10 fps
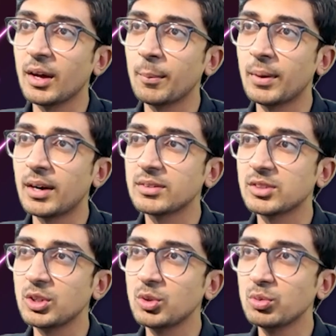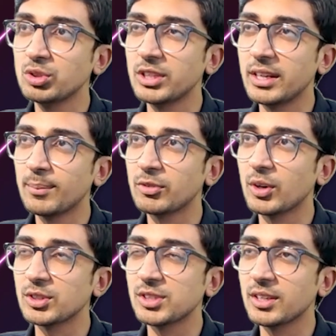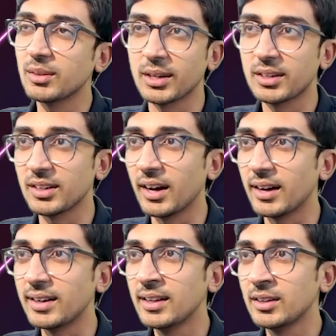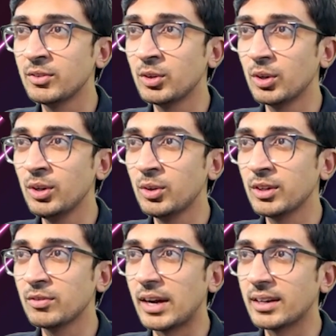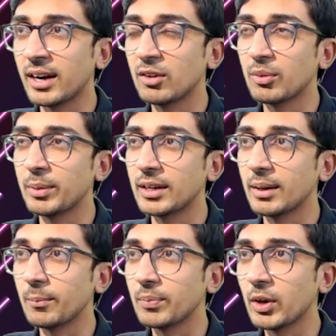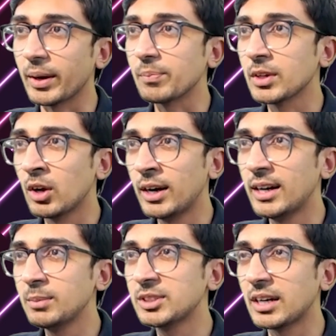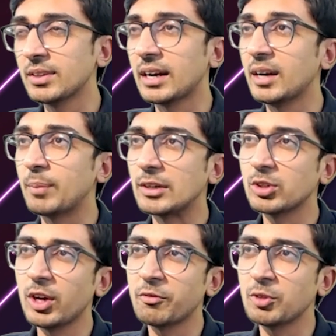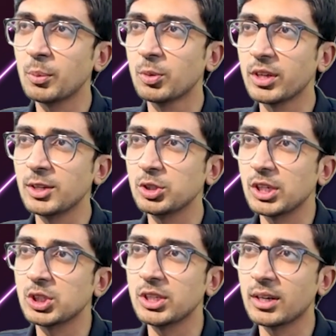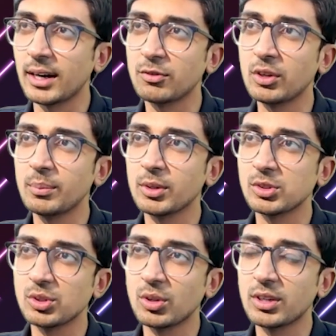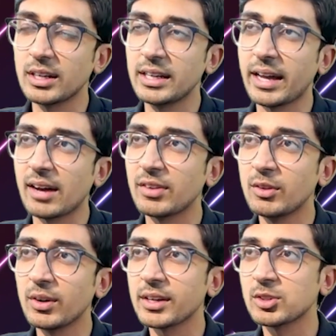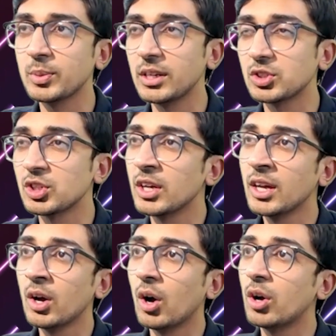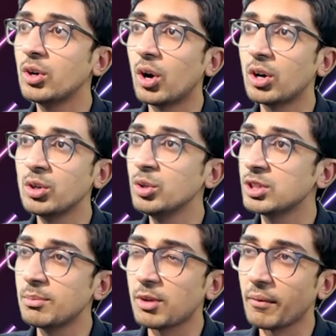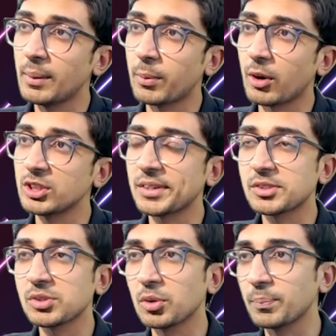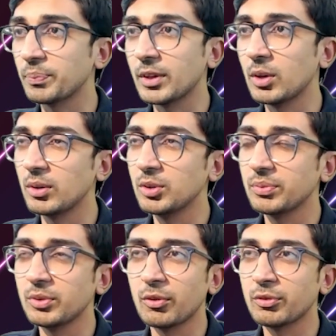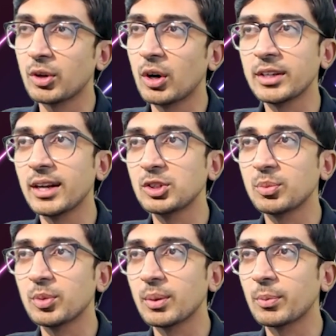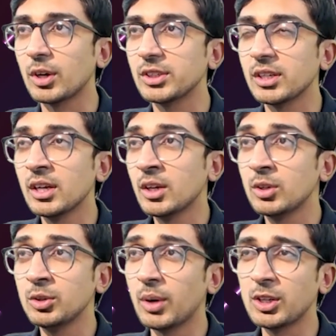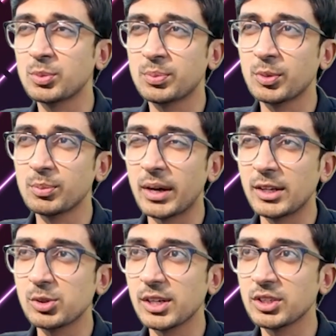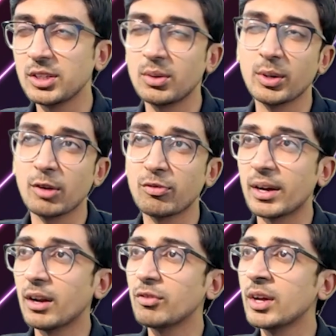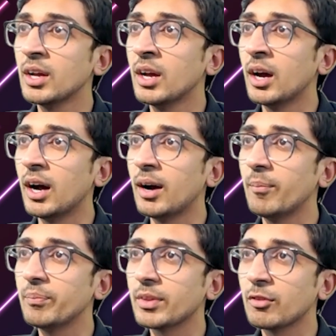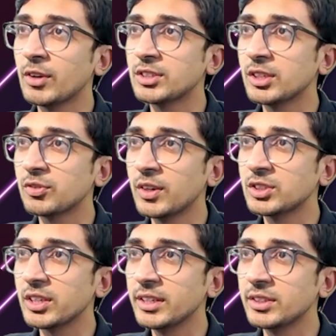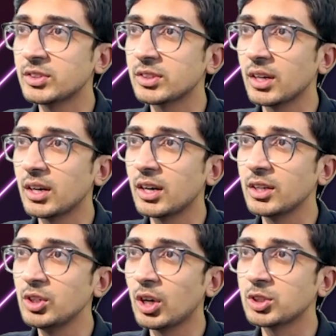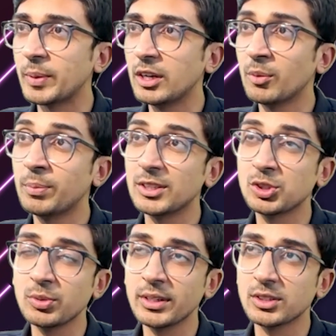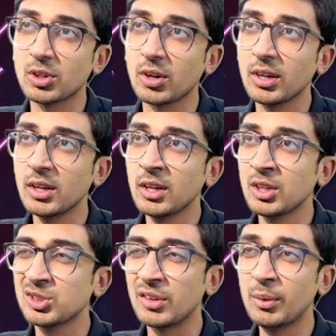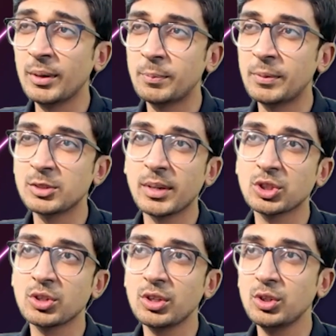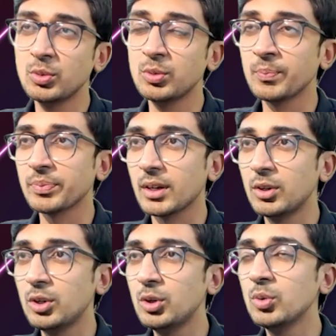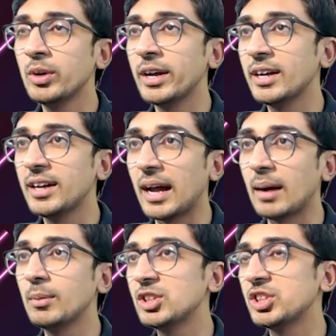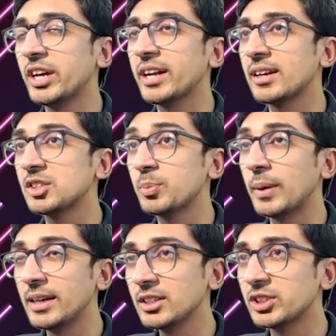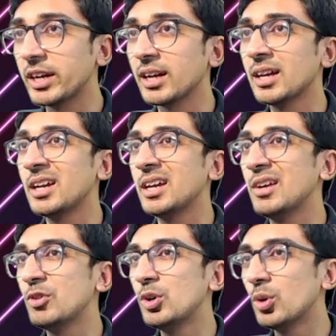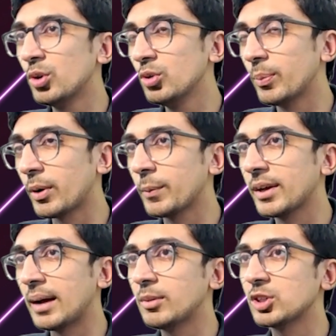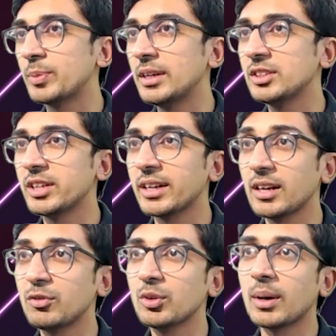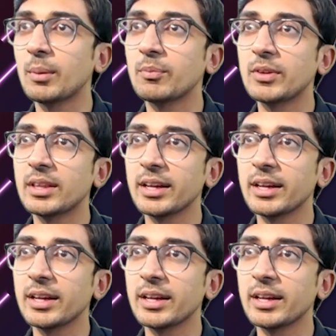but there's a huge name of yours here, but you don't need to give that kind of a big name. Okay, all right, let me start with the right part. So you put your education here rightfully because you don't really have any work experience, or nor do you seem to have any project. So you've thought that I should put a project, I should put my education here. Okay, fair enough. First things first is your spelling of pursuing is wrong. So everybody, please make sure you do a grammar check and spelling check. If you don't do a proper grammar or spelling check, and if you come up with